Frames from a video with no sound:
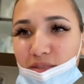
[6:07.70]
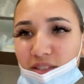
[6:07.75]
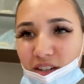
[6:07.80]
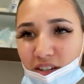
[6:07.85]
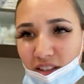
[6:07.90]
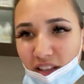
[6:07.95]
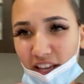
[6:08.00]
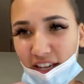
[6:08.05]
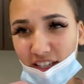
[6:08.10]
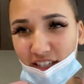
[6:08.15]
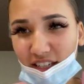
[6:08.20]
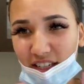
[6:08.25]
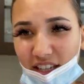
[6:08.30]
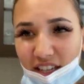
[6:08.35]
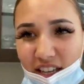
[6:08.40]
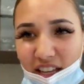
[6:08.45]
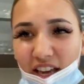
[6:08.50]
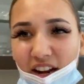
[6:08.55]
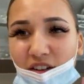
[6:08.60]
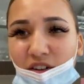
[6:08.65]
are like,
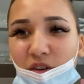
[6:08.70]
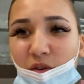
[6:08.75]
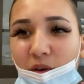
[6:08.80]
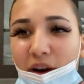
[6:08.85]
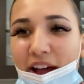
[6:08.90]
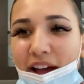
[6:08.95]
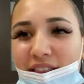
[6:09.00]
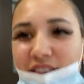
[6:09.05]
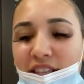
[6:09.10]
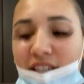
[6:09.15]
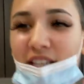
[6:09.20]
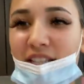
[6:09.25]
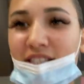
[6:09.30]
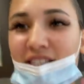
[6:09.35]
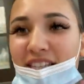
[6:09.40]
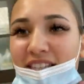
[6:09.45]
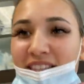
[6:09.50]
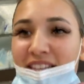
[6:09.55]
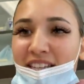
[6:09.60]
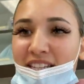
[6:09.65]
I don't know why, I think it's
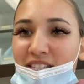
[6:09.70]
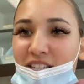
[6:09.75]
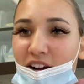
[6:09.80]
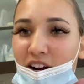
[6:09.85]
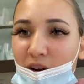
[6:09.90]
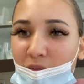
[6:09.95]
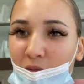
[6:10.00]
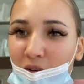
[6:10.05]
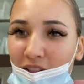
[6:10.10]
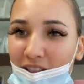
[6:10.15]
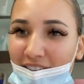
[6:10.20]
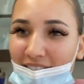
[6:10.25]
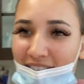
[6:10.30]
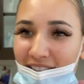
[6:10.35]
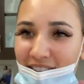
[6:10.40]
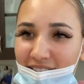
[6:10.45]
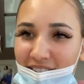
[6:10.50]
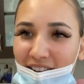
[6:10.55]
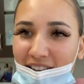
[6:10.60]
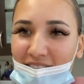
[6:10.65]
this arm, or like he
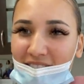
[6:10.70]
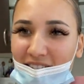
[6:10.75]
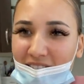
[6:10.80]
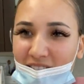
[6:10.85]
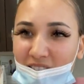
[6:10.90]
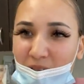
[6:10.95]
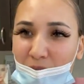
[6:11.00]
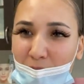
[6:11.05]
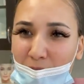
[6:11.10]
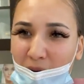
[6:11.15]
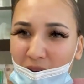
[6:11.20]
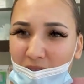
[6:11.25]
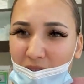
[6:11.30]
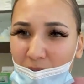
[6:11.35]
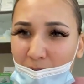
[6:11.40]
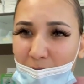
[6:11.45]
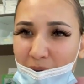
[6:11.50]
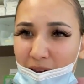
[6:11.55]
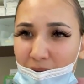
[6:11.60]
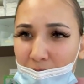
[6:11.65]
said, it's like the, the
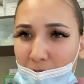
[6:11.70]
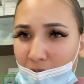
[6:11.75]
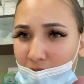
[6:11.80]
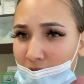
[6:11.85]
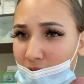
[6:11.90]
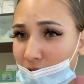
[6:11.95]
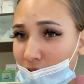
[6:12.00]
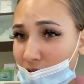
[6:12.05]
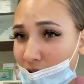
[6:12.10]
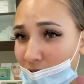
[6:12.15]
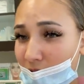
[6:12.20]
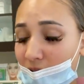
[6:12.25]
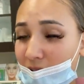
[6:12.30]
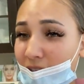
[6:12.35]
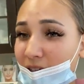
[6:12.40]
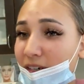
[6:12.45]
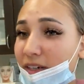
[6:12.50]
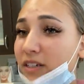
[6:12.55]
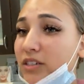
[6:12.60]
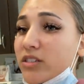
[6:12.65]
main muscles over
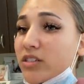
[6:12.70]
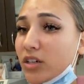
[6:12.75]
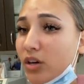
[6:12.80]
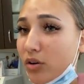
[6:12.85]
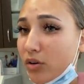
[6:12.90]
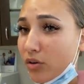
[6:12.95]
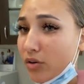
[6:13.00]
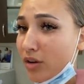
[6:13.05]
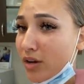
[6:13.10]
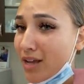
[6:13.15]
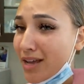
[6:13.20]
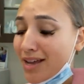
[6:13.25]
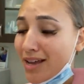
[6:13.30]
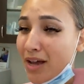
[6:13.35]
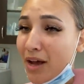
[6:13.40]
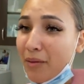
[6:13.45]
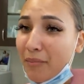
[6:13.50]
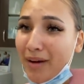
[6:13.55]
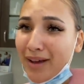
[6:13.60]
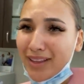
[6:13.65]
here, so
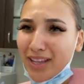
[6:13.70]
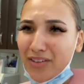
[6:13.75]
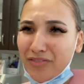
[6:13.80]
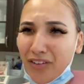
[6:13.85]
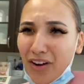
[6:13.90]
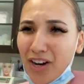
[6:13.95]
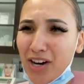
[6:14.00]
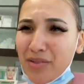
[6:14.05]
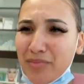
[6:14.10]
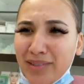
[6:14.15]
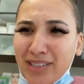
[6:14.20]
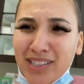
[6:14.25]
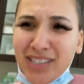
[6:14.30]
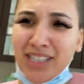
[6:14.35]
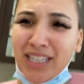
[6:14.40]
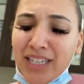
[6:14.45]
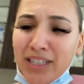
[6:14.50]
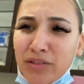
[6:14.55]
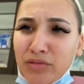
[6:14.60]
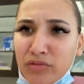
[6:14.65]
my left arm is
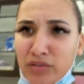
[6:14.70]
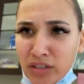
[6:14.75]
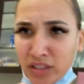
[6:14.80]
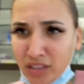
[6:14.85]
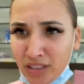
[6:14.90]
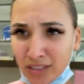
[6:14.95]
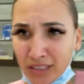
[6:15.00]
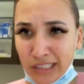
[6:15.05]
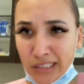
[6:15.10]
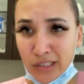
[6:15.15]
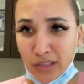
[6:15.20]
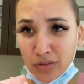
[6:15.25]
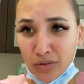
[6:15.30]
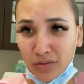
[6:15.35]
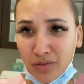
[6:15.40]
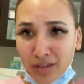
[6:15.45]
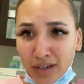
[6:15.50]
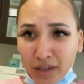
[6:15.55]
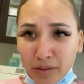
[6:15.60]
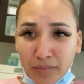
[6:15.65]
like really
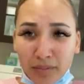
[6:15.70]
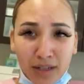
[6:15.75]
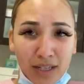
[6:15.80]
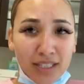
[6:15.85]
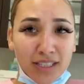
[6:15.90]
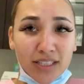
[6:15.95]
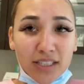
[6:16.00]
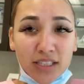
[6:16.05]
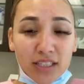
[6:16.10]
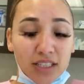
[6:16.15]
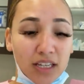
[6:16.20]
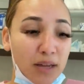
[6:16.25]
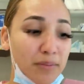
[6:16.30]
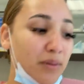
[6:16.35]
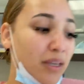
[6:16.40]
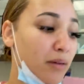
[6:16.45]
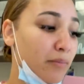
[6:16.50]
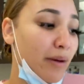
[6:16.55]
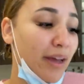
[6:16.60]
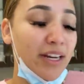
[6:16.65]
sore, but I'm
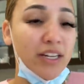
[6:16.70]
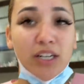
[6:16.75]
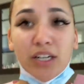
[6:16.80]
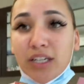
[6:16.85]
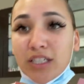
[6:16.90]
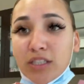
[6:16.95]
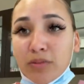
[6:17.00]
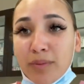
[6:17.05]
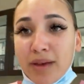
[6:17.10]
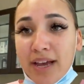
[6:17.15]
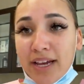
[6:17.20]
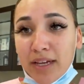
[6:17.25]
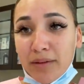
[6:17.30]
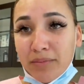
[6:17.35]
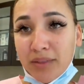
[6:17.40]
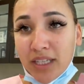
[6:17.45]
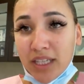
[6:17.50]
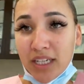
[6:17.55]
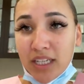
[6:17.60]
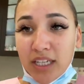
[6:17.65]
getting my endurance back. I'm
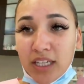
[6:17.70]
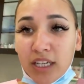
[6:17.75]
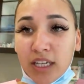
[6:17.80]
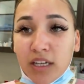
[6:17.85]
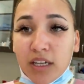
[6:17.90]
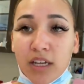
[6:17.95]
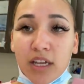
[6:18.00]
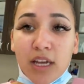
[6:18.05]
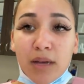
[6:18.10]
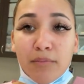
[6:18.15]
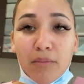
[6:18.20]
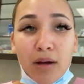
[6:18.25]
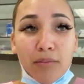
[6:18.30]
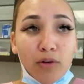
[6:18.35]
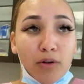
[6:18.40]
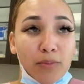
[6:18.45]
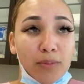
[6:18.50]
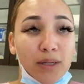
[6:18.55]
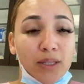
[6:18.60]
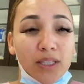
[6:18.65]
getting my
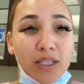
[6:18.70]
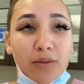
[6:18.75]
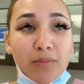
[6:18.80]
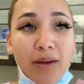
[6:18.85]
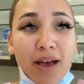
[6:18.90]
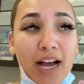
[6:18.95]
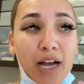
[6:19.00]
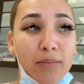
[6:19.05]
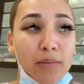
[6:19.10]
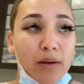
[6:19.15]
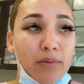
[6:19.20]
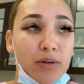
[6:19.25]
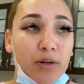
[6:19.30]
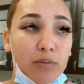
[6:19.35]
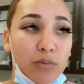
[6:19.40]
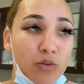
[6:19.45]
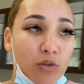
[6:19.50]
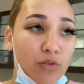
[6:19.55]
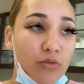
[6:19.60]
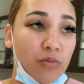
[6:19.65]
mobility back. I'm able to
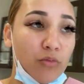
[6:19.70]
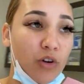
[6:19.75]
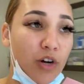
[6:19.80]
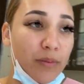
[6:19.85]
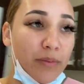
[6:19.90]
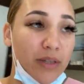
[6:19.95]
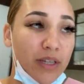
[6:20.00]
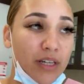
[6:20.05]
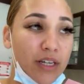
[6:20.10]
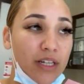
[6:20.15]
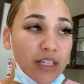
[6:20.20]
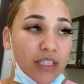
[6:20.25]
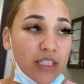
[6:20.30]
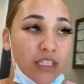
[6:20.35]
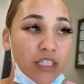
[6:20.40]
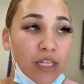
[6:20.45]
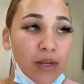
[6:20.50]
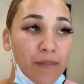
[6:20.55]
move more because